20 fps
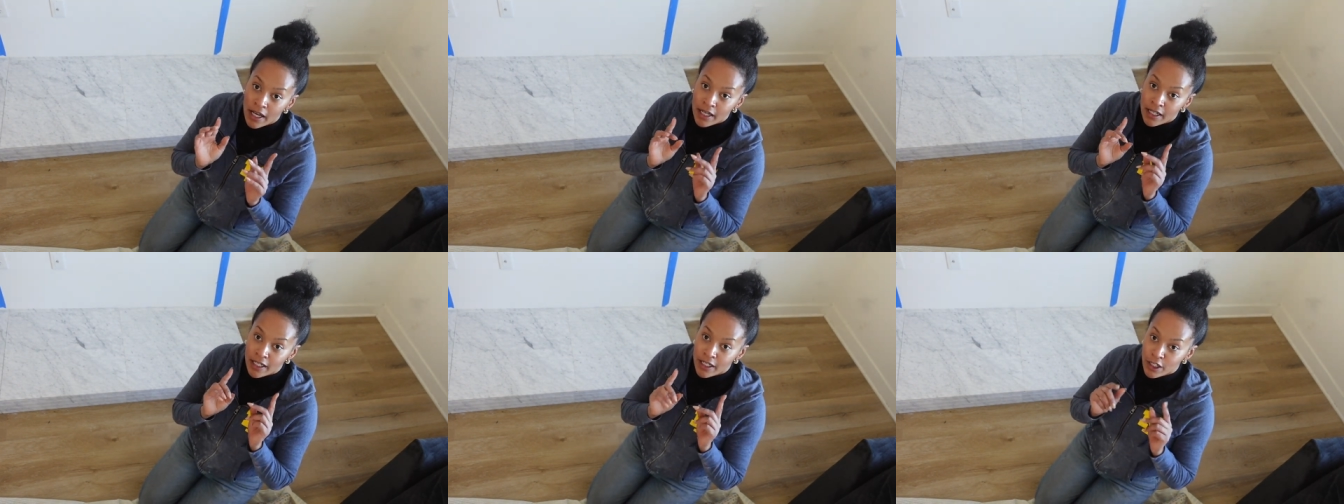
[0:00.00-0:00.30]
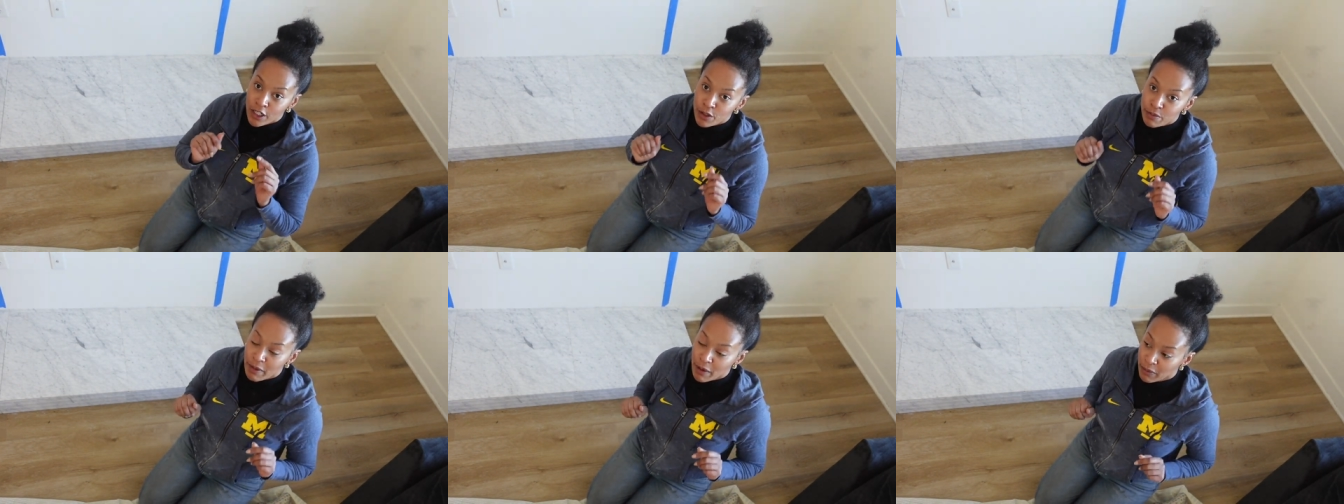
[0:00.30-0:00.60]

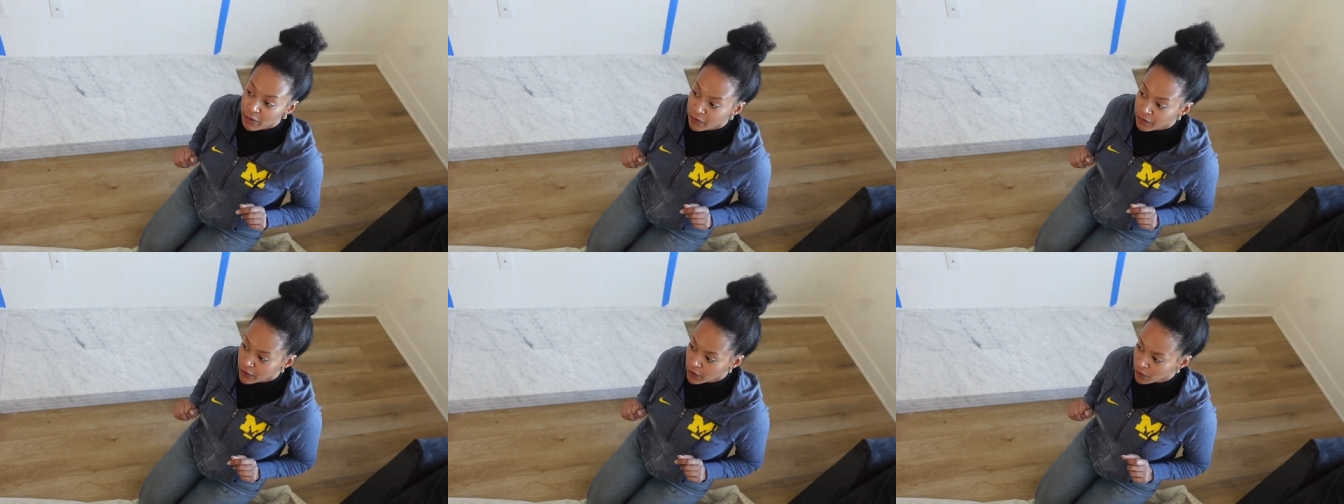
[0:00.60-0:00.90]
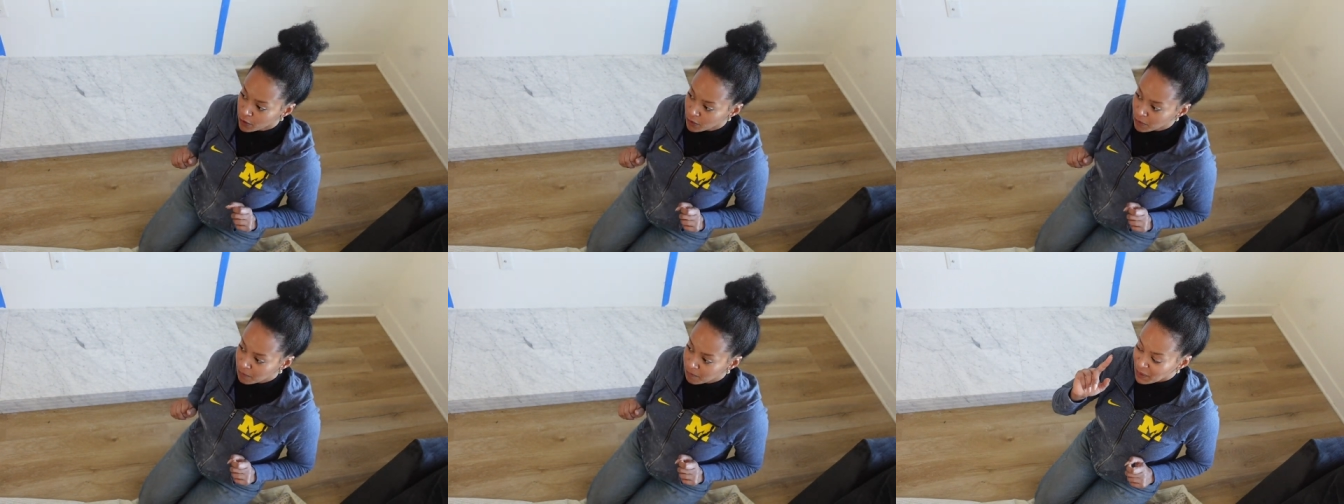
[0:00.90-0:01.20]
Here's my
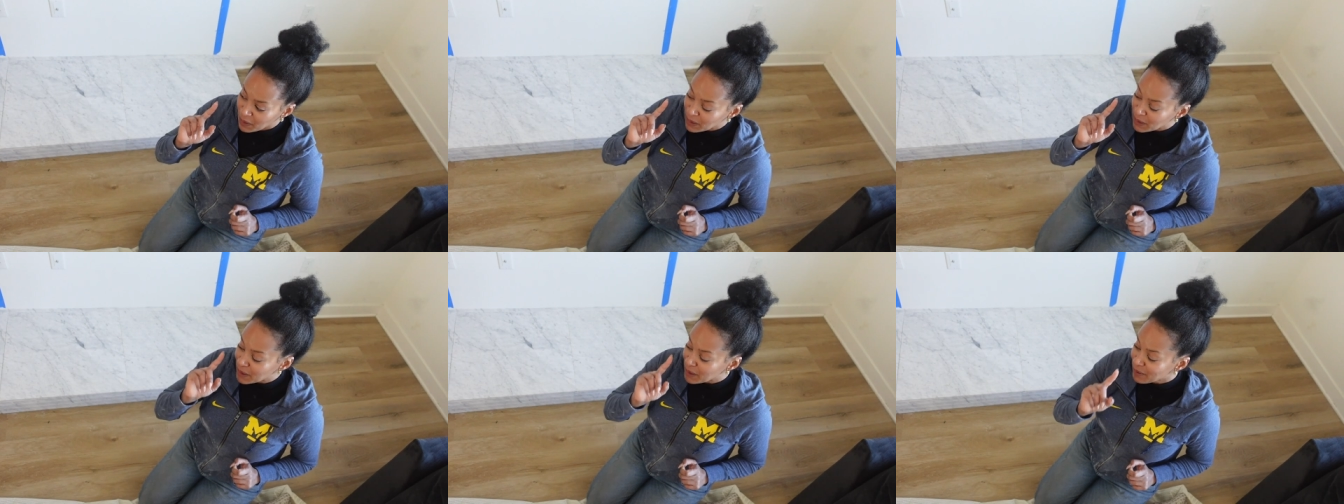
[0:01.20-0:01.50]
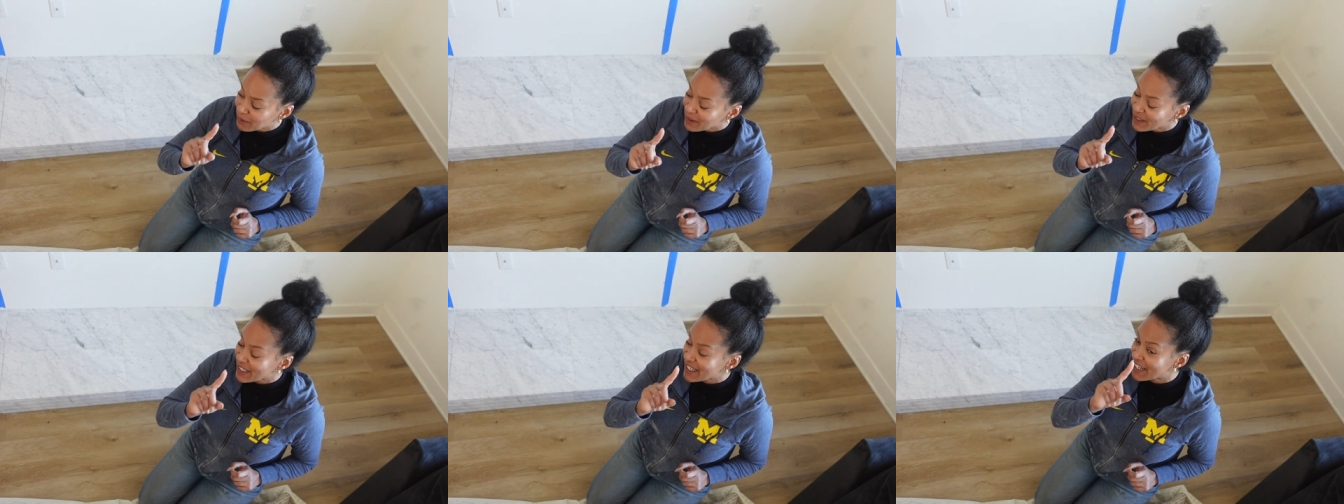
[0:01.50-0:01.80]
review.
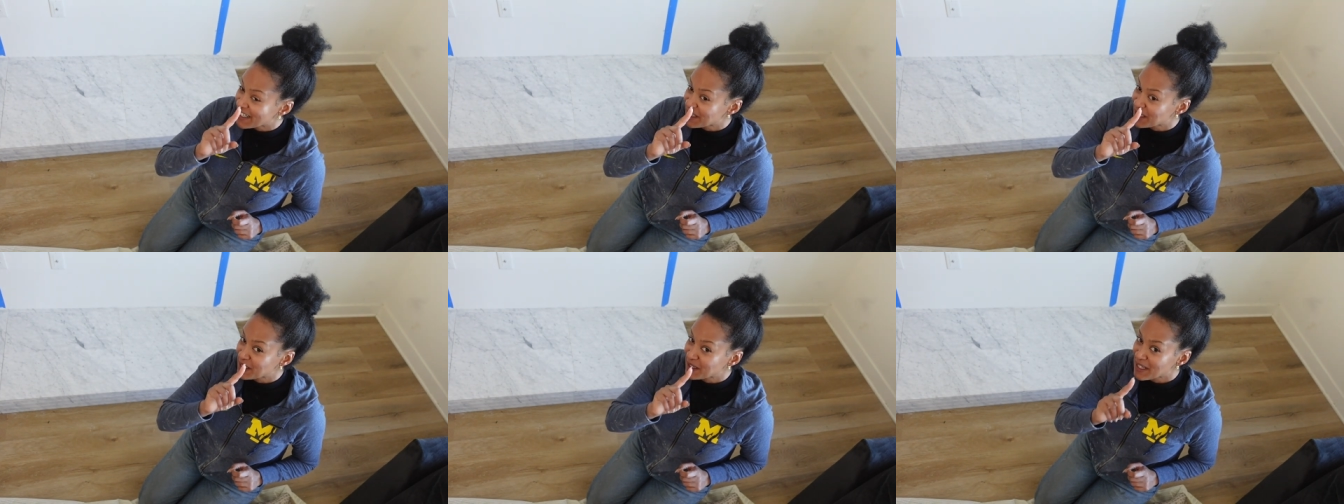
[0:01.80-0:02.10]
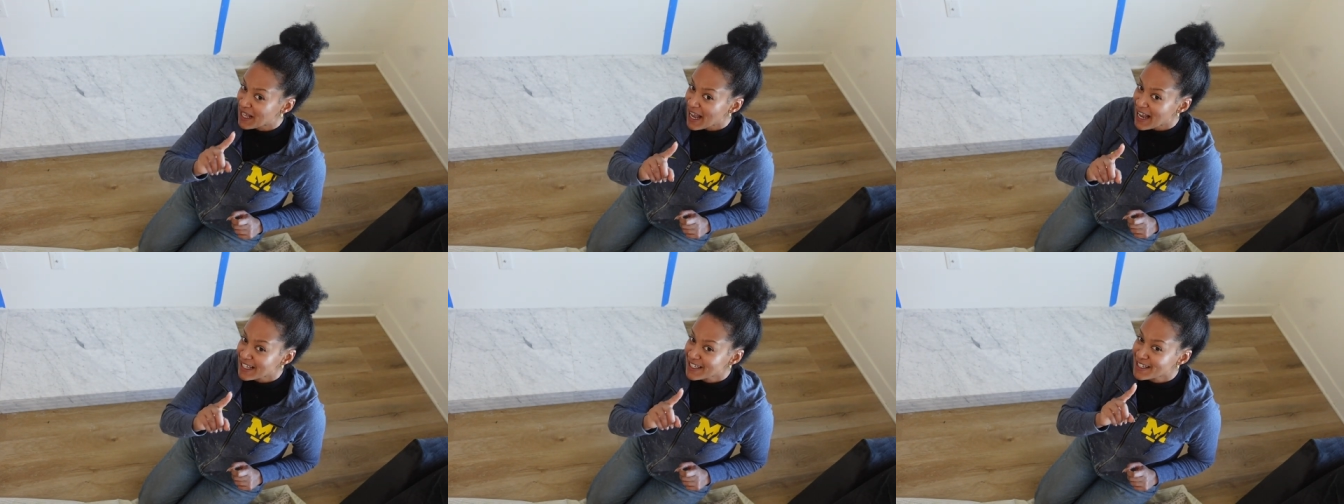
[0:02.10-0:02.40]
Literally on the
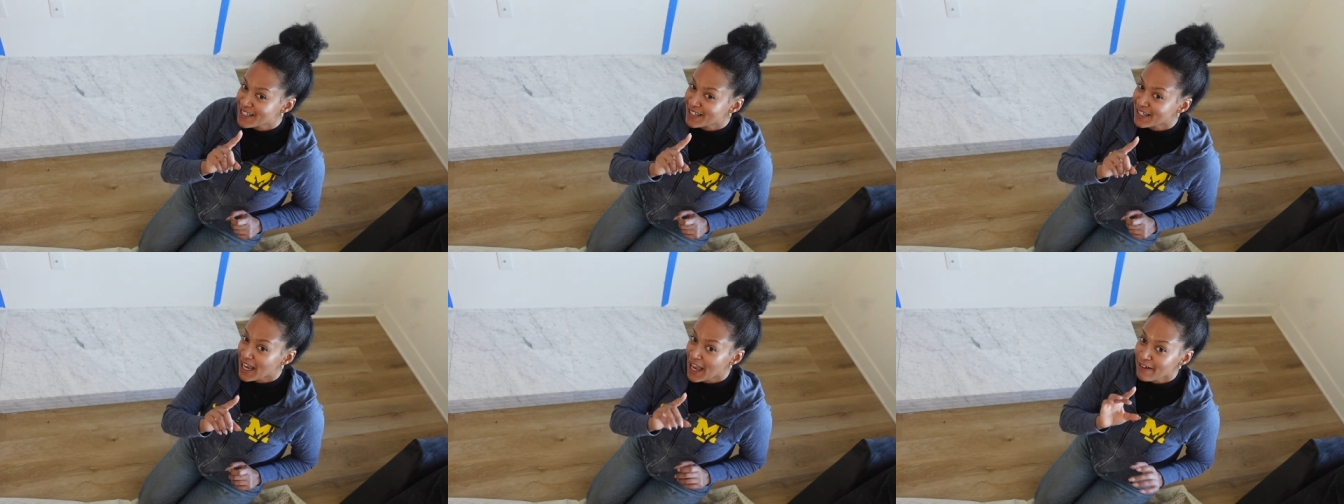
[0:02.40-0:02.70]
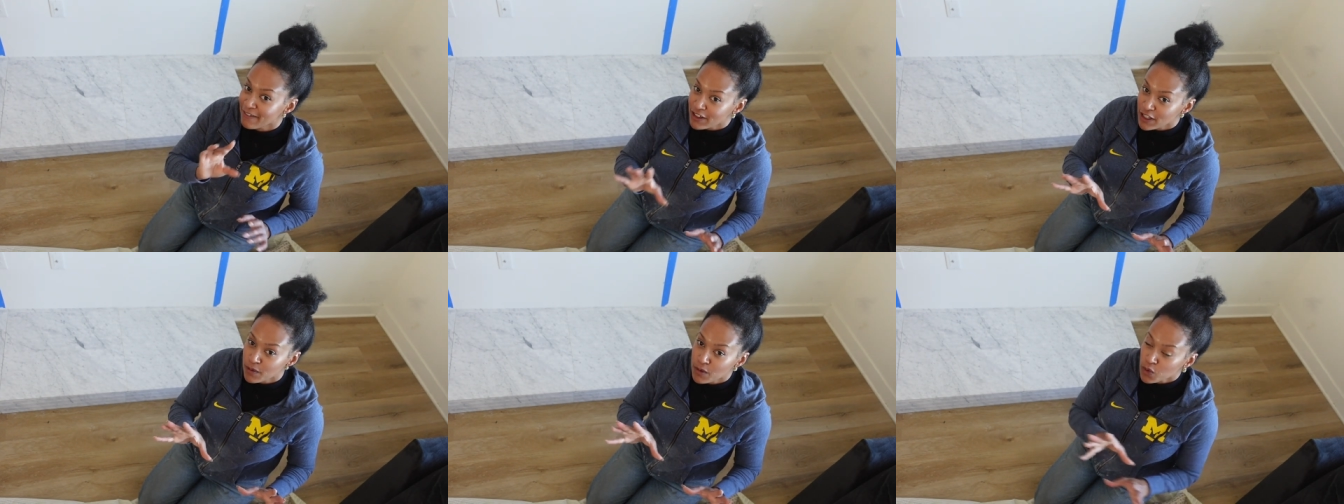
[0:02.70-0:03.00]
last,
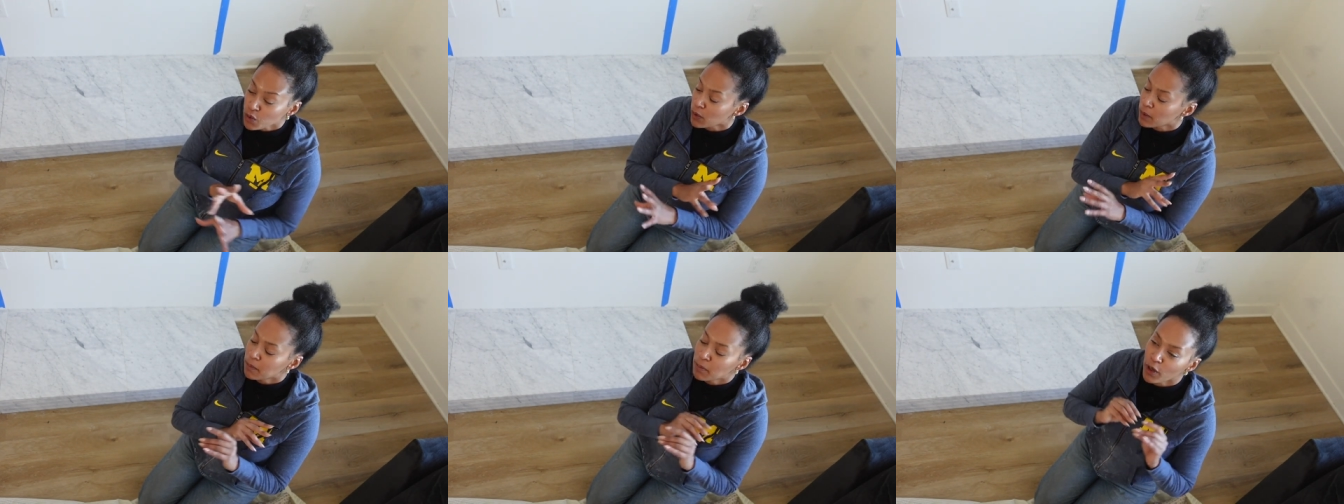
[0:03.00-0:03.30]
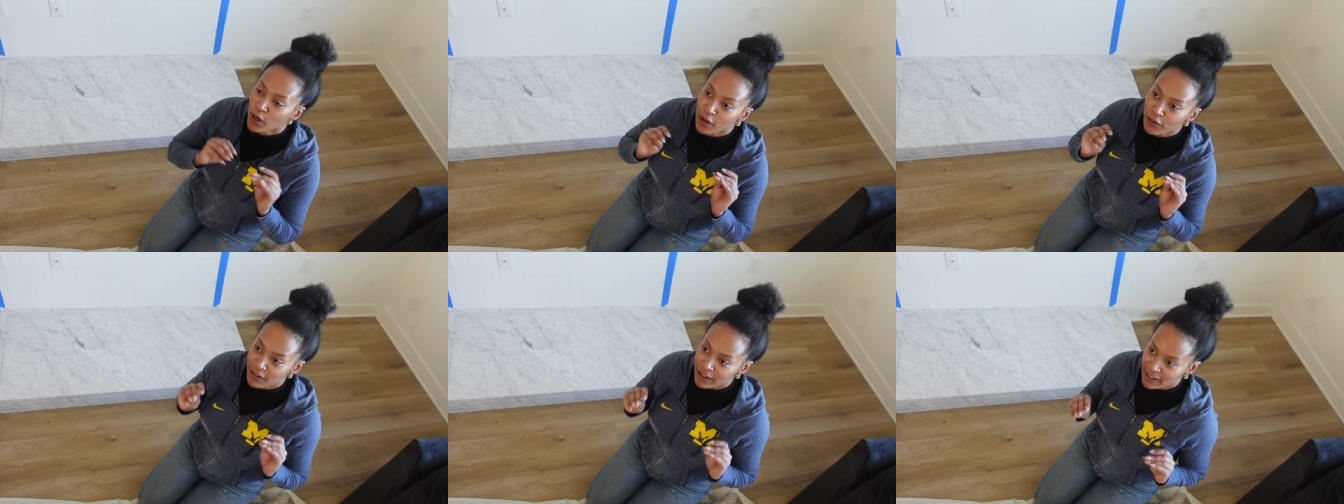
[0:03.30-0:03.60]
everything was going
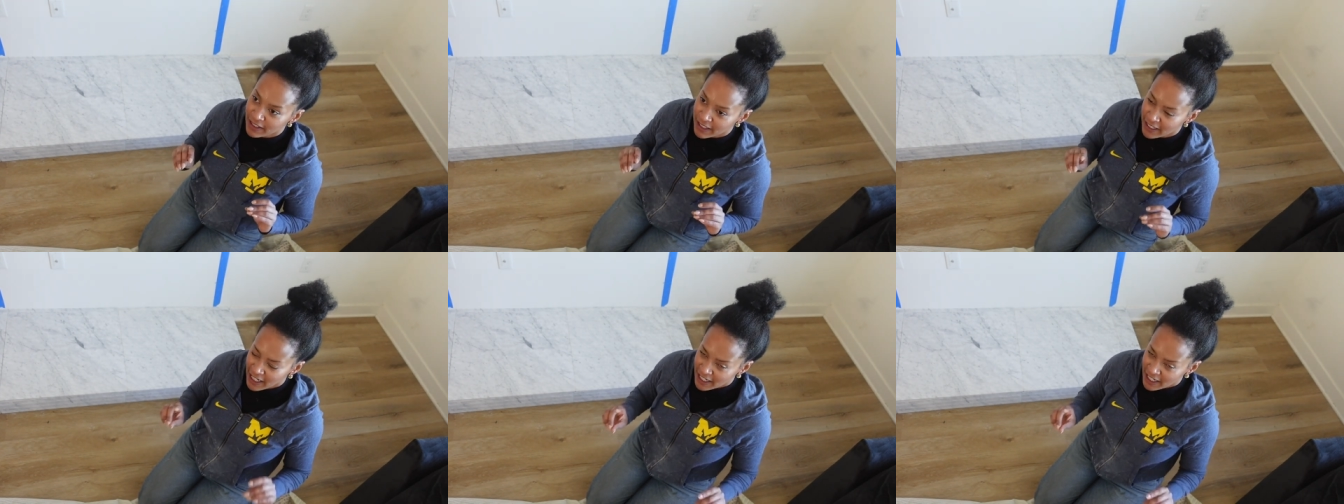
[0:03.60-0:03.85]
perfectly.